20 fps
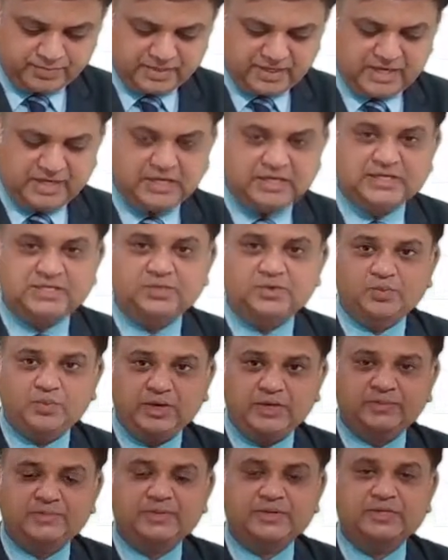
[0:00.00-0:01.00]
It is
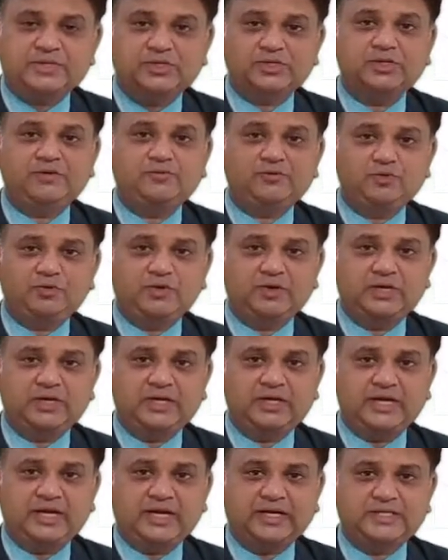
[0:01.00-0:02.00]
1% of 200
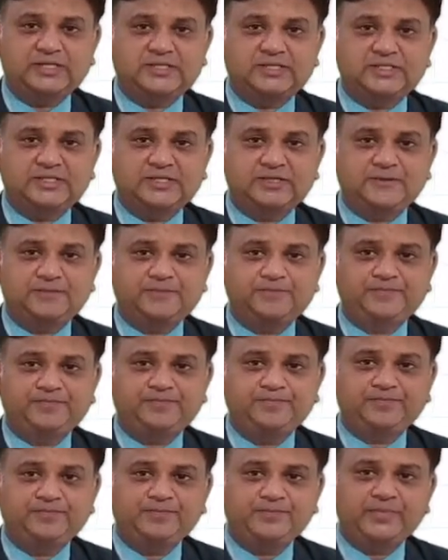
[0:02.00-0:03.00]
lakhs.
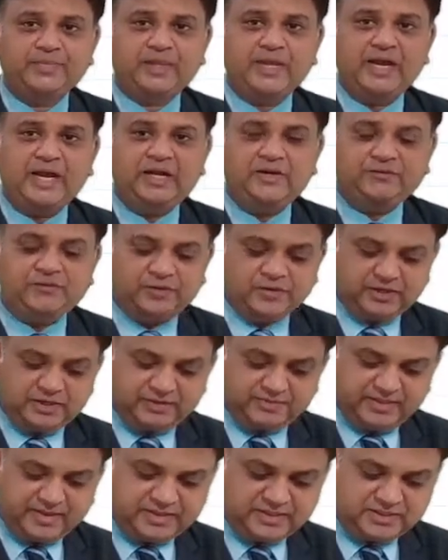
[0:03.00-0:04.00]
And for the
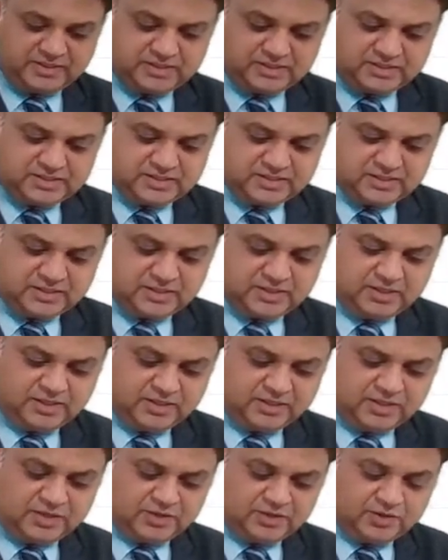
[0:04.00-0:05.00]
debentures,
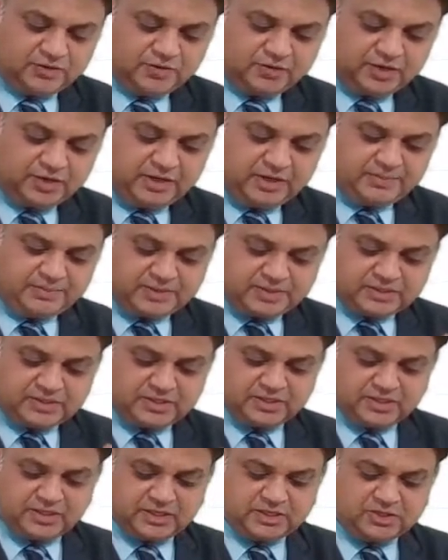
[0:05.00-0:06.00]

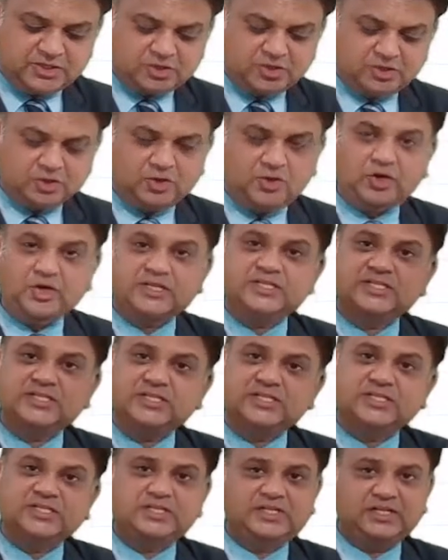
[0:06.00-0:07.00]
3% on
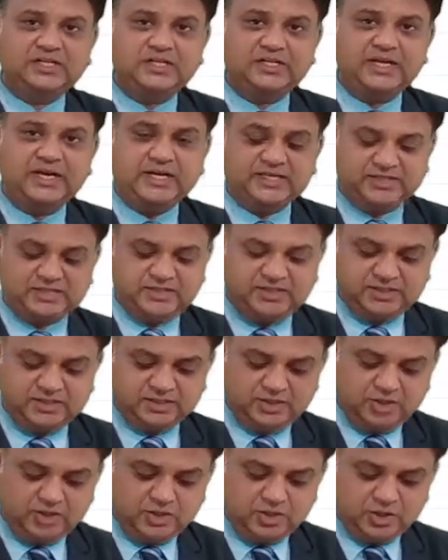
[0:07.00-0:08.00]
600 lakhs.
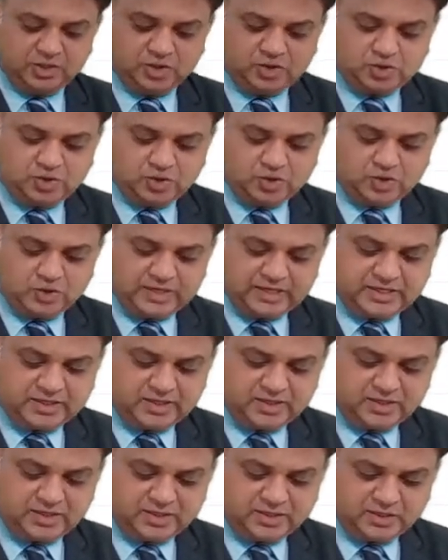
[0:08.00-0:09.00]
So you get
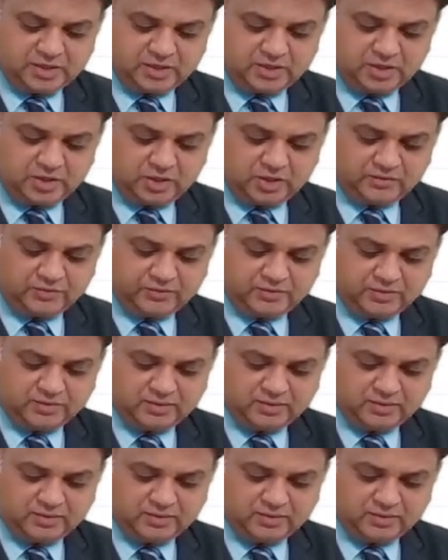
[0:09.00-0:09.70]
a return of